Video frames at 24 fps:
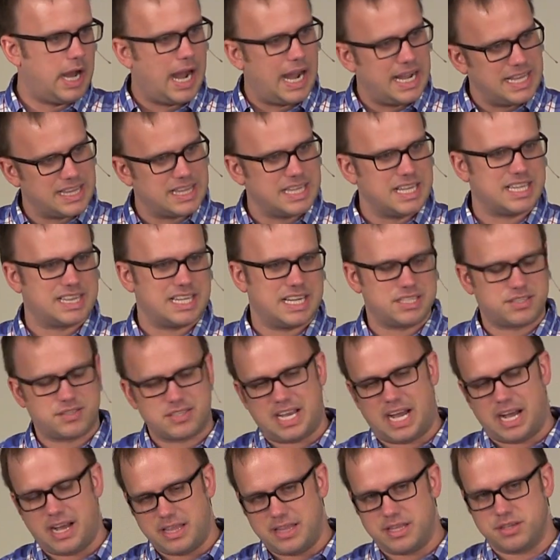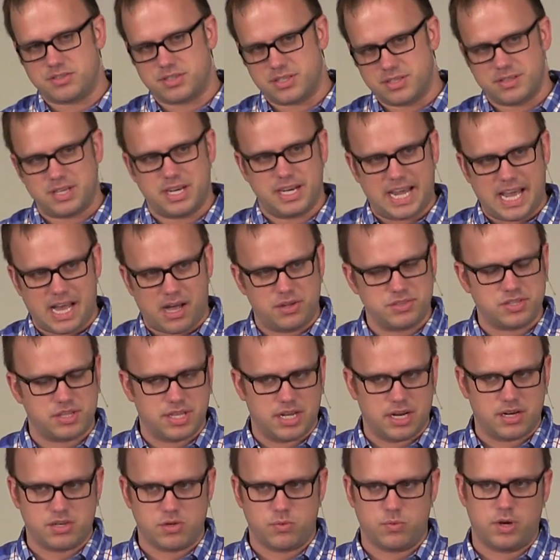I think that's there's an analogy
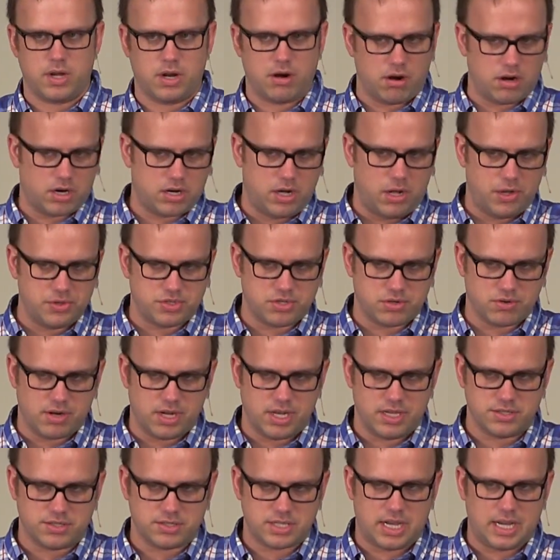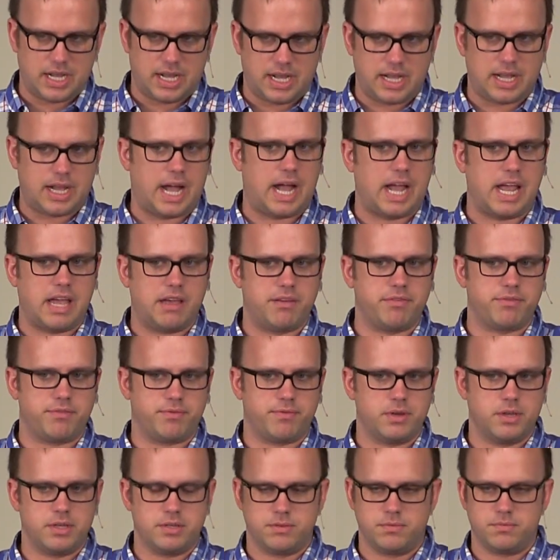there to what our culture is. I have
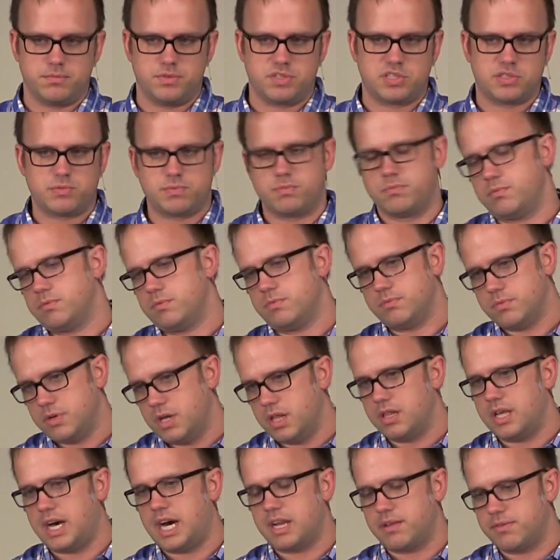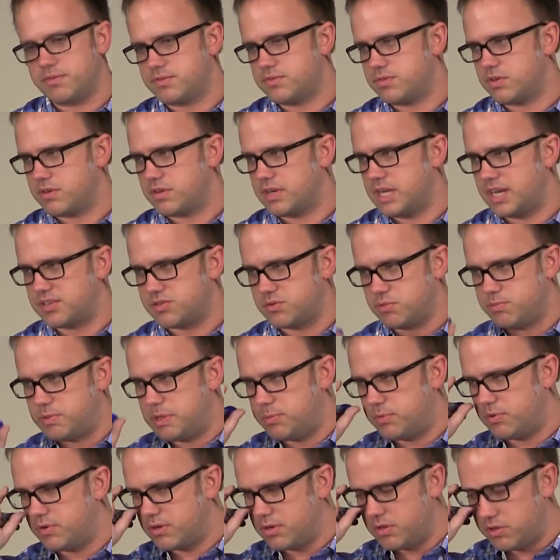a lot of sort of connection with
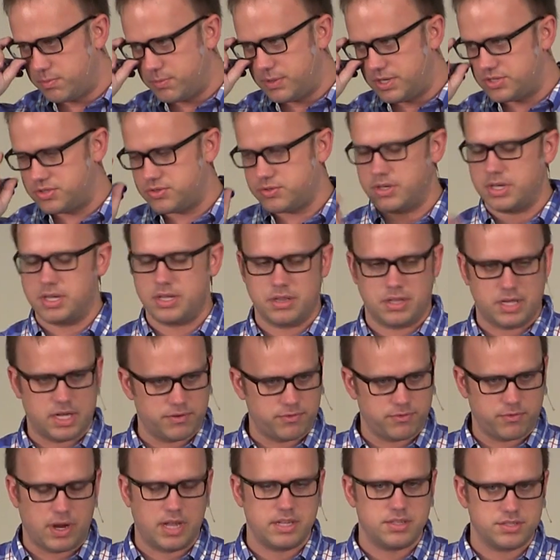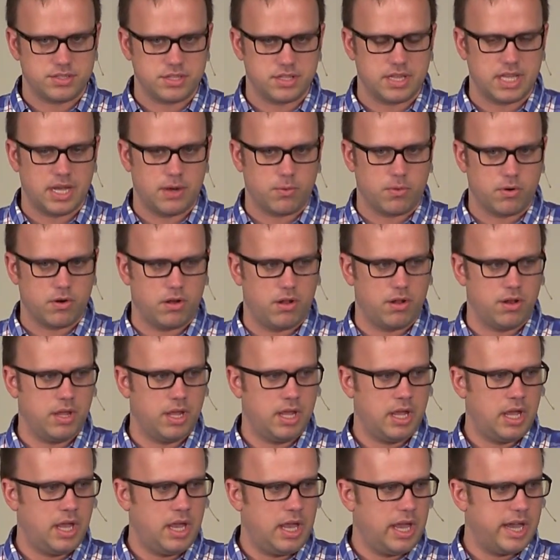people in youth ministry, a lot of friends in that world,
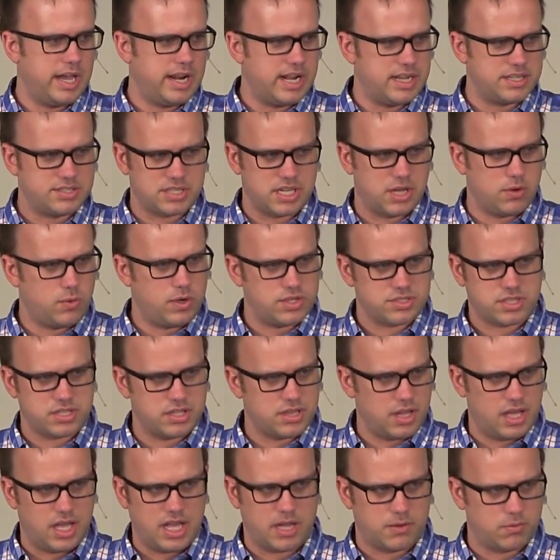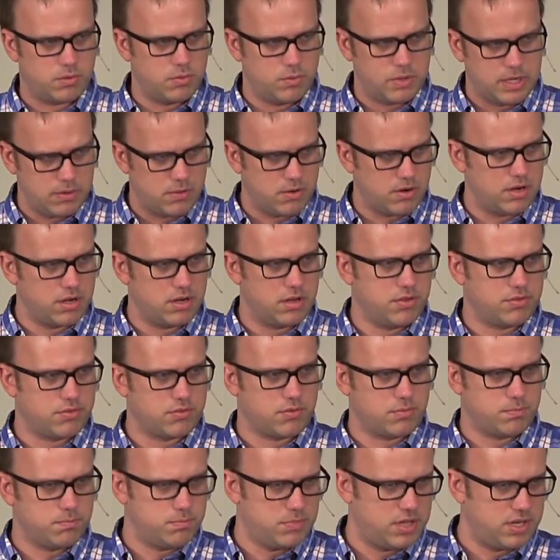and I say, what's it like when we were in
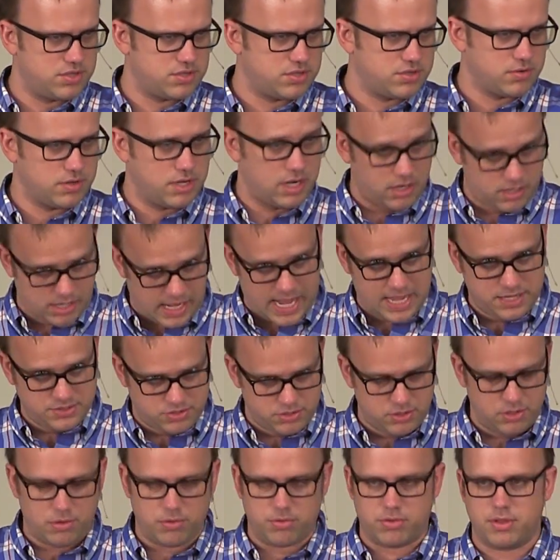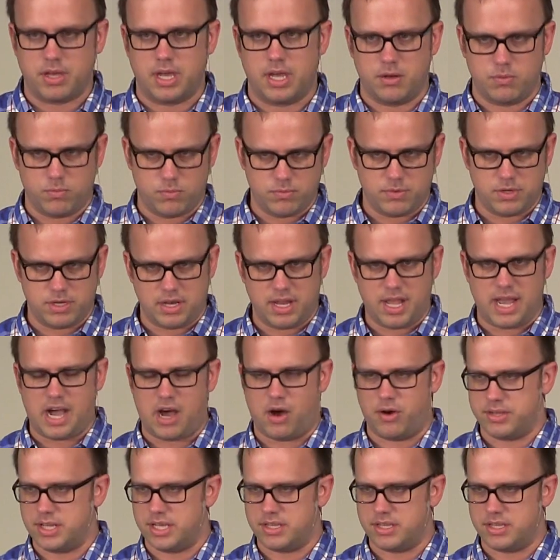youth ministry as youth and now?